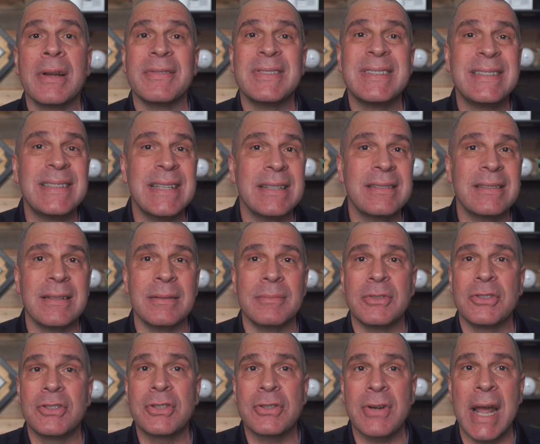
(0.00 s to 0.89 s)

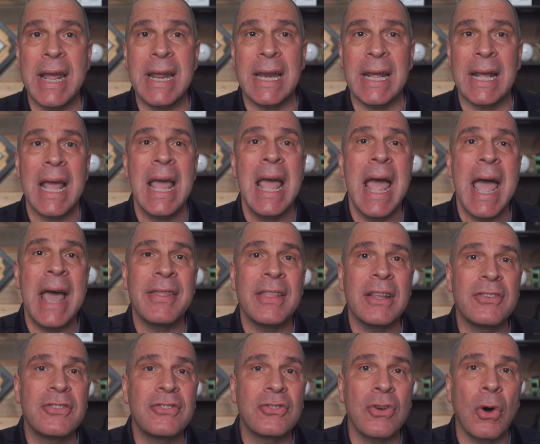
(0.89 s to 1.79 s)
systems, training, and
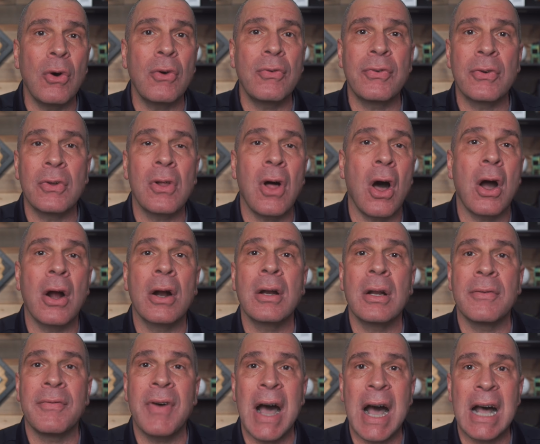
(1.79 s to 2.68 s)
the soulful
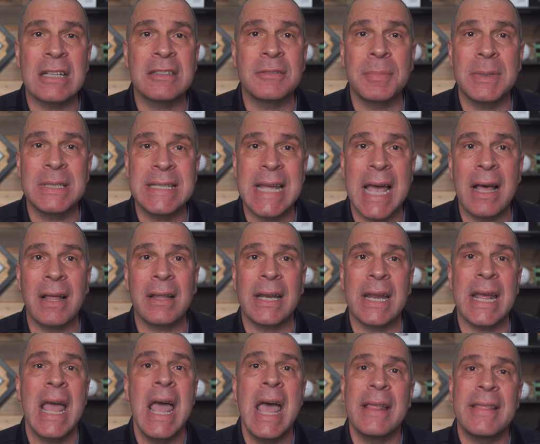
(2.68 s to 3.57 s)
art of
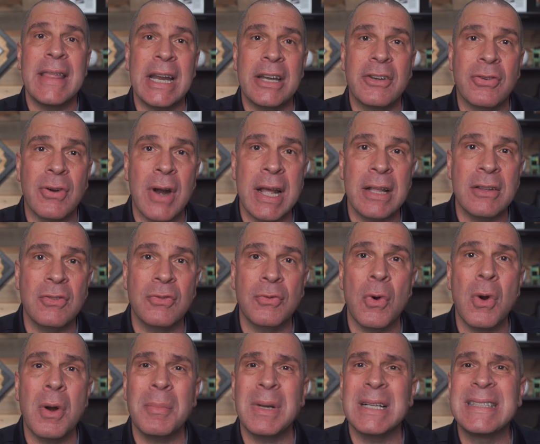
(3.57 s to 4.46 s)
hospitality that
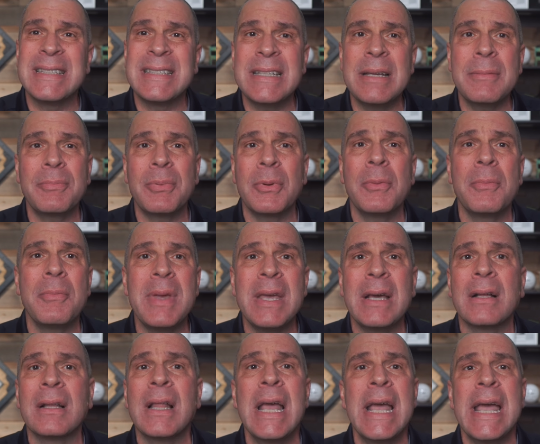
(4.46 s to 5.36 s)
transform a simple
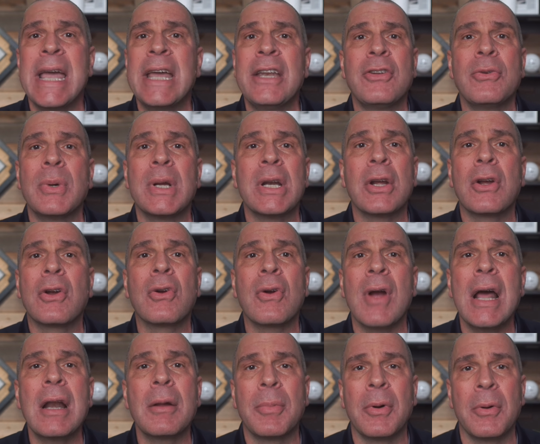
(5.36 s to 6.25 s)
meal into an
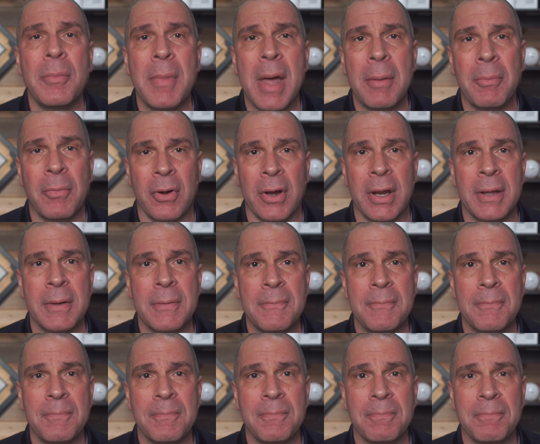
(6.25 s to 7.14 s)
incredible memory.
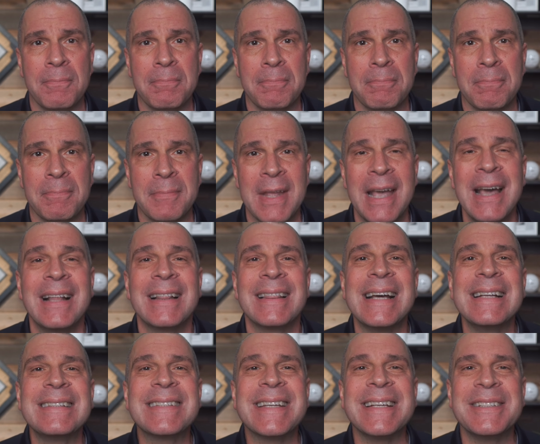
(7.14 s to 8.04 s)

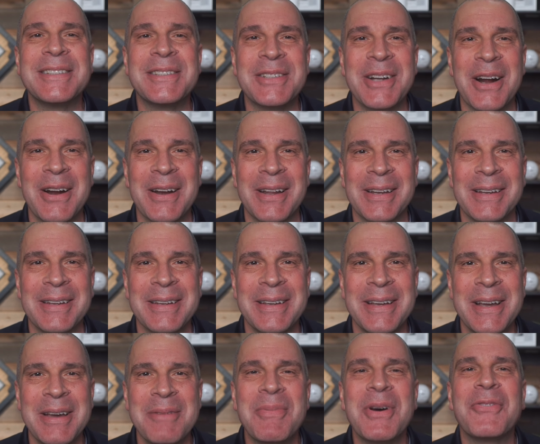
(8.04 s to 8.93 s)
Let's get started,
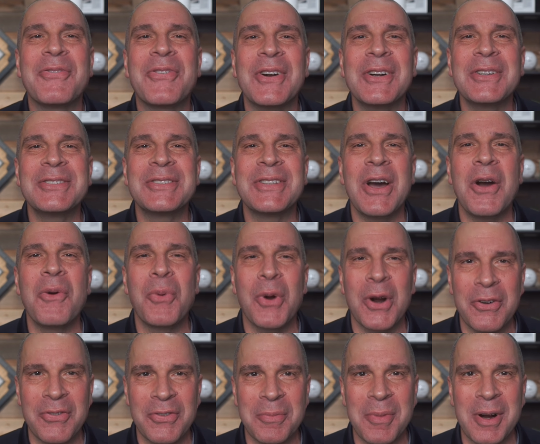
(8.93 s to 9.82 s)
but first, a
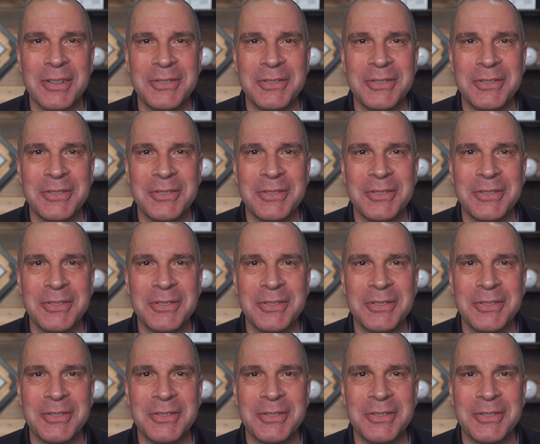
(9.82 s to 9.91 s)
word from our